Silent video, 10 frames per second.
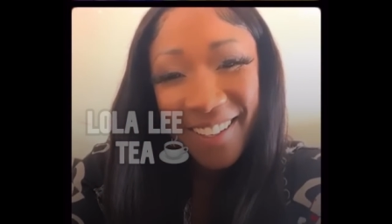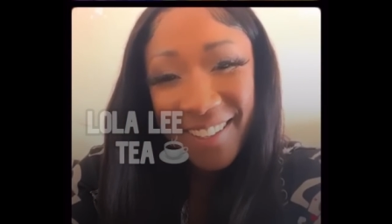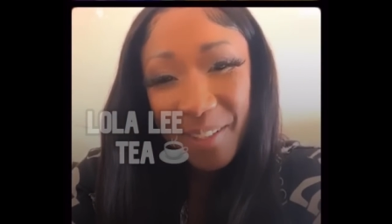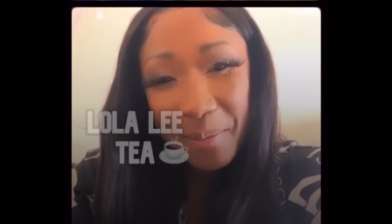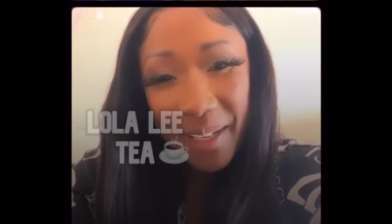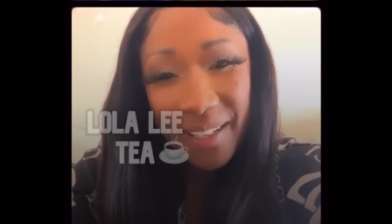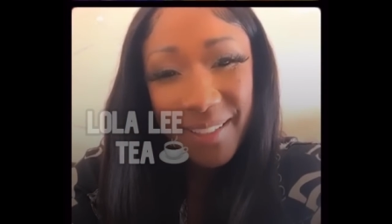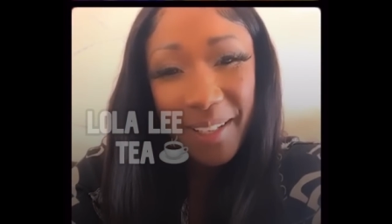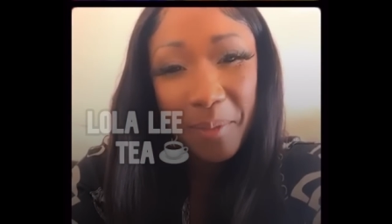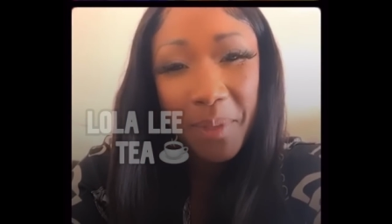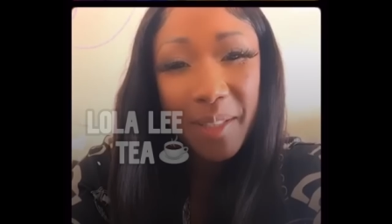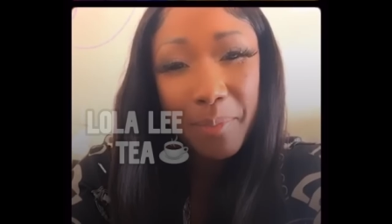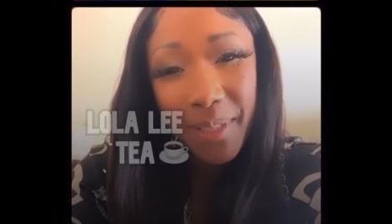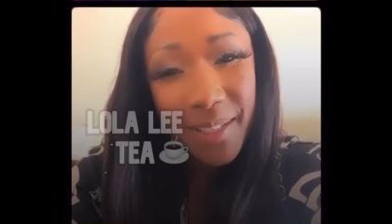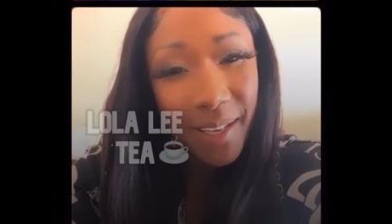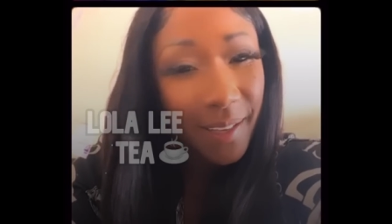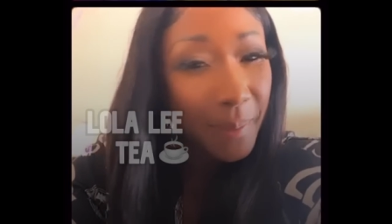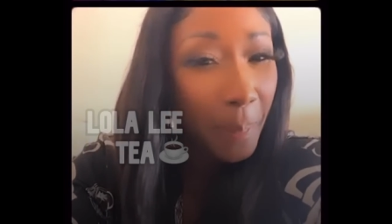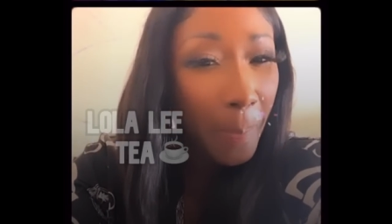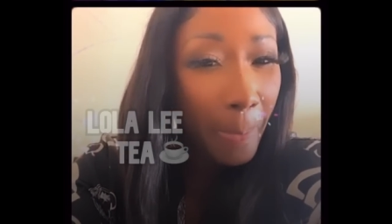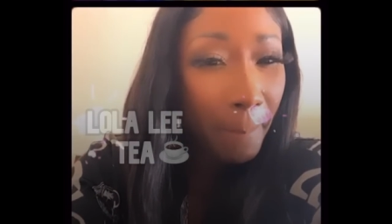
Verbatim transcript: Somebody said it must be Jaden.